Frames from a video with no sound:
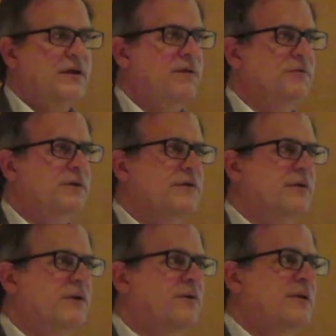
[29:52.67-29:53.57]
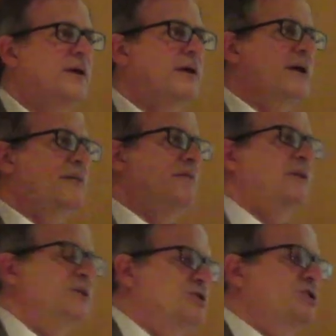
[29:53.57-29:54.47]
area there, and then
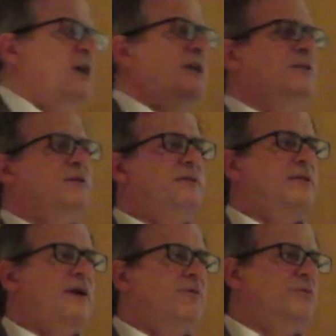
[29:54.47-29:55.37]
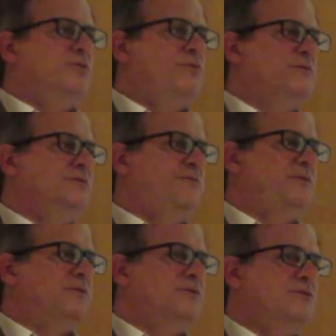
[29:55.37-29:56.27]
they just channel it down towards
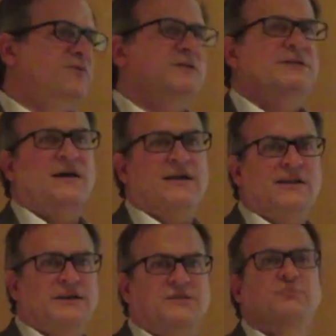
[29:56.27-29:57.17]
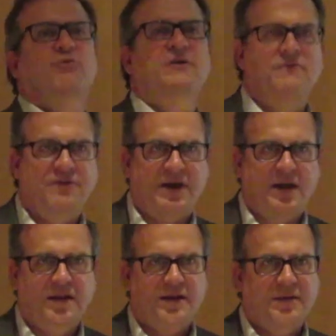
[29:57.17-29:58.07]
fields. So it's not like spring
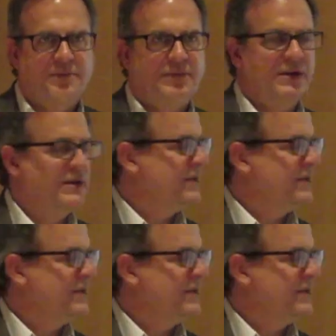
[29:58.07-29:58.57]
fed, but it